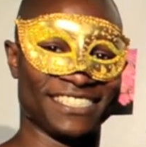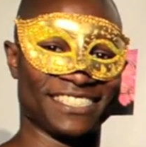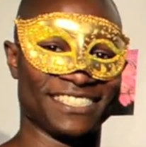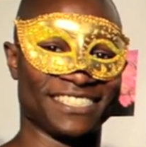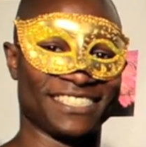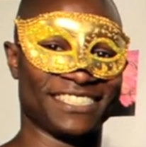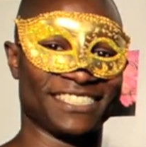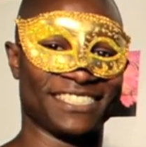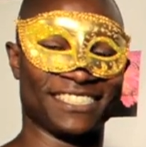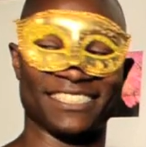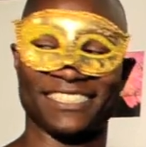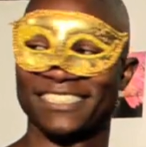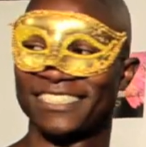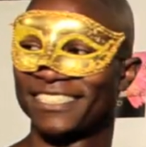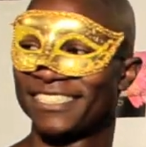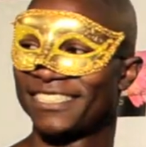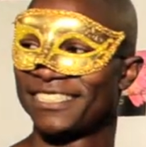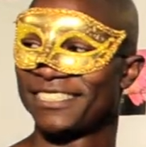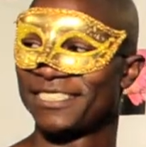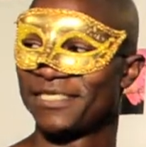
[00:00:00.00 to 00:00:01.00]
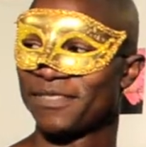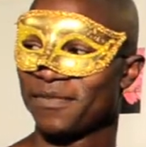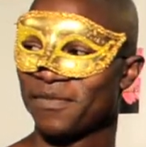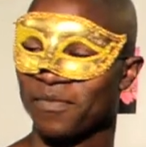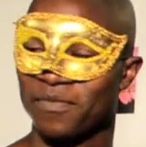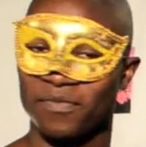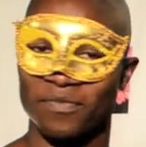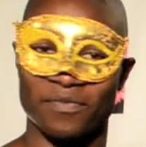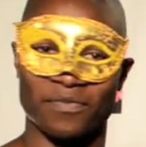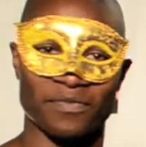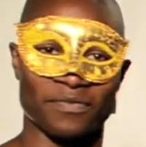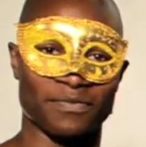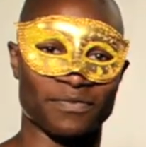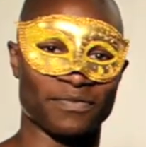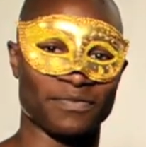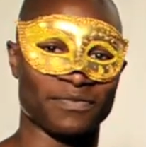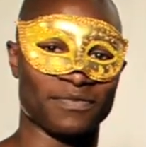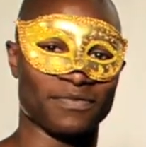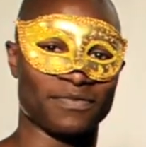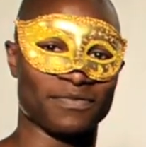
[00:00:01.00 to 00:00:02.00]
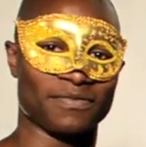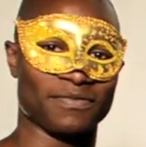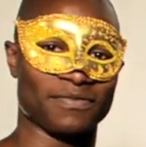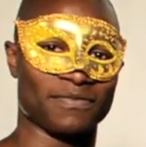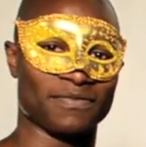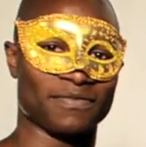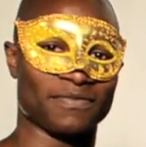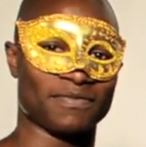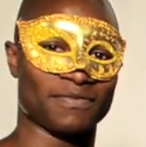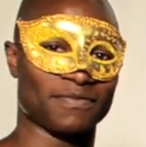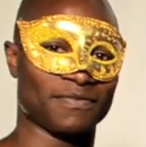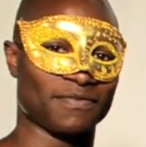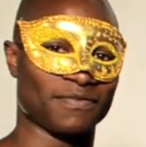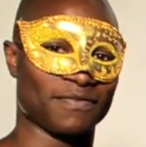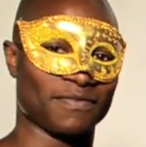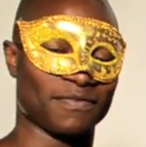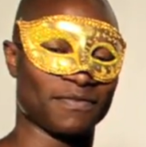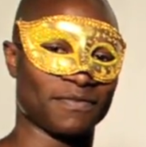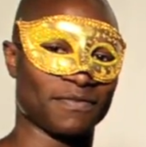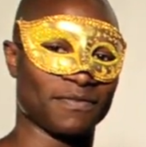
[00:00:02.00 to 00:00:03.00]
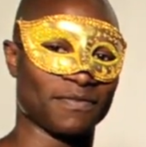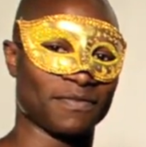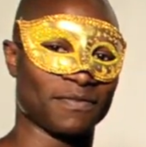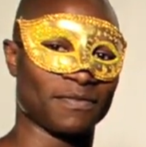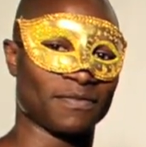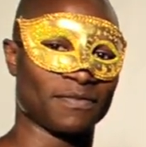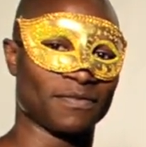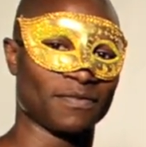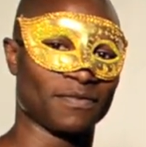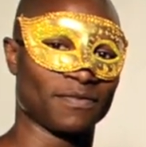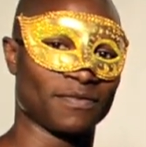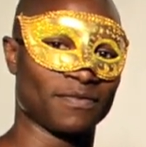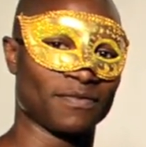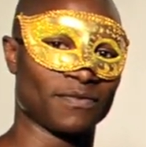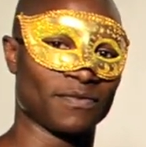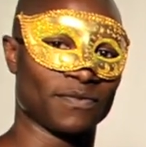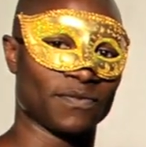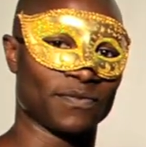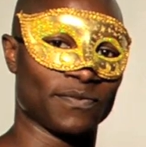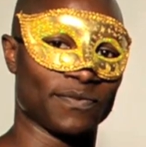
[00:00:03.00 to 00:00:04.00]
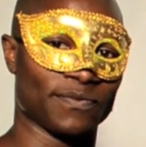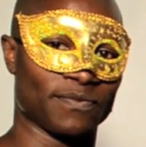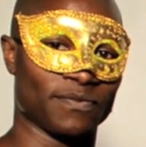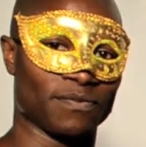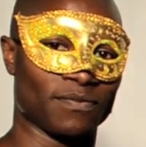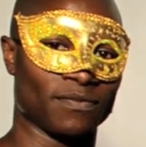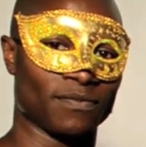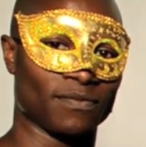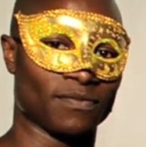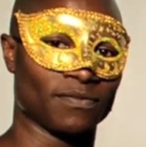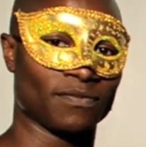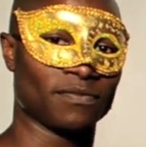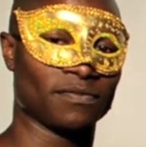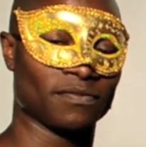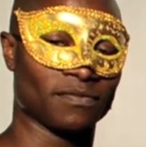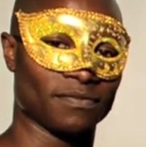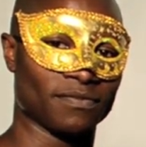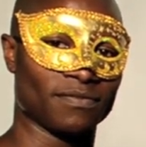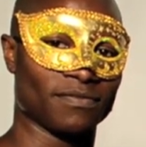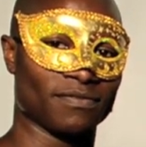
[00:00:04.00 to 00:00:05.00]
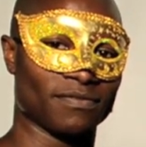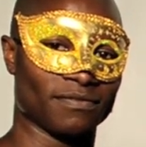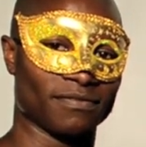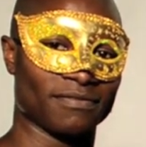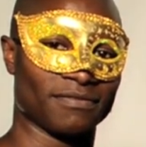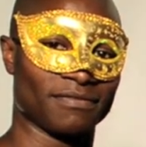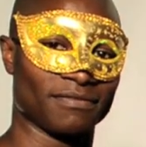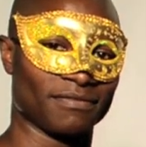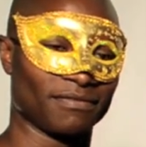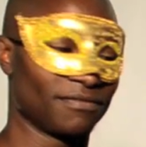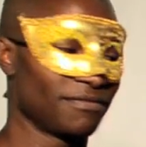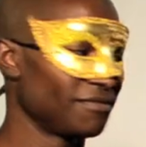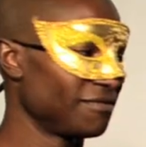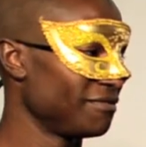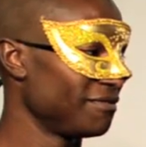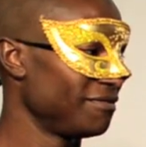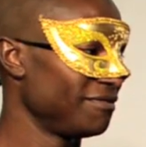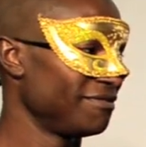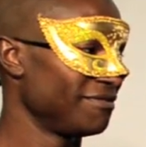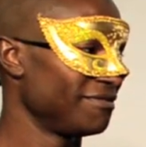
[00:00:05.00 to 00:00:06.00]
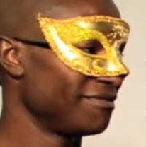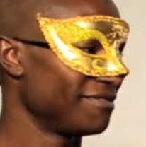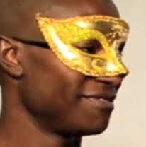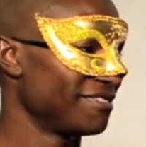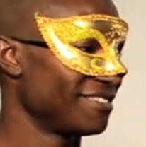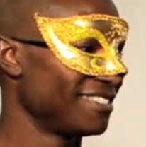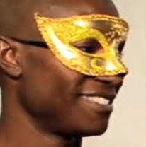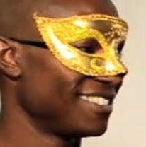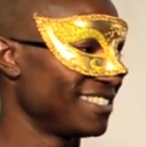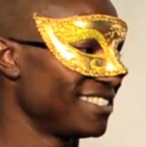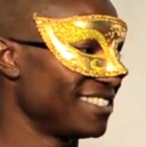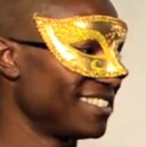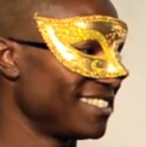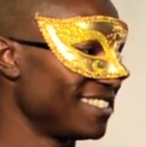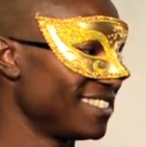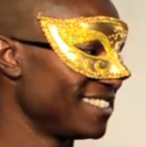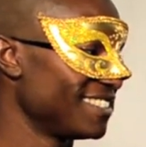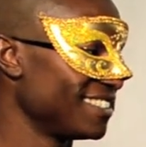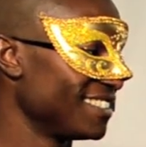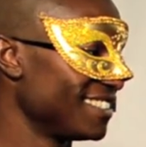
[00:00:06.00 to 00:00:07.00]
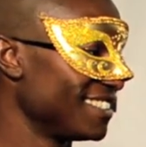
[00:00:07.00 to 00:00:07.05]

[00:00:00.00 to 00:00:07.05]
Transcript: (silent)